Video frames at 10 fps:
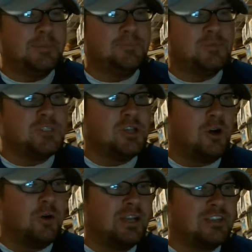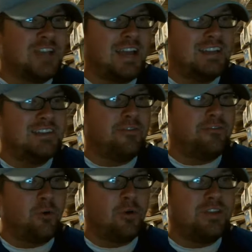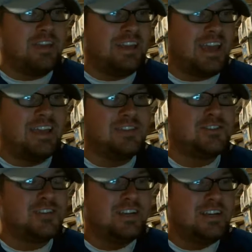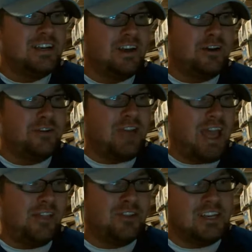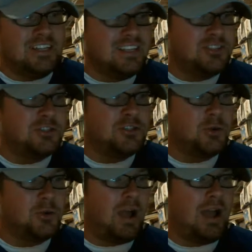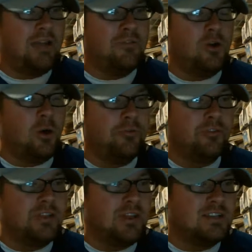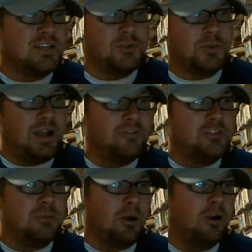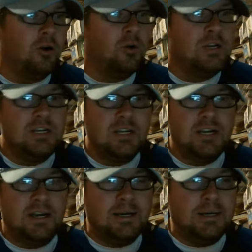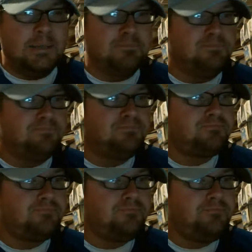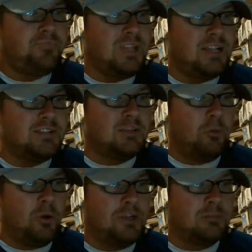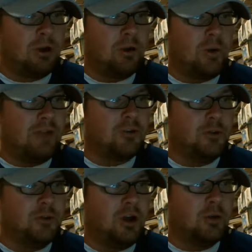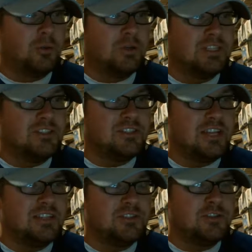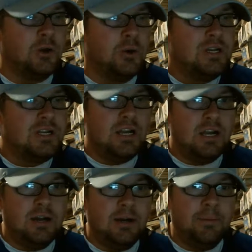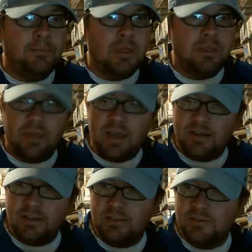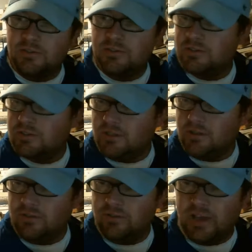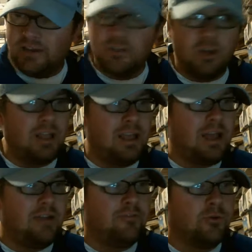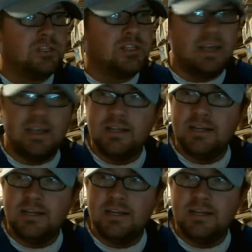So excited for the case of Allen and Ginter to arrive, and hopefully that does arrive tomorrow, at some point tomorrow afternoon on release date. So that is all I have for today.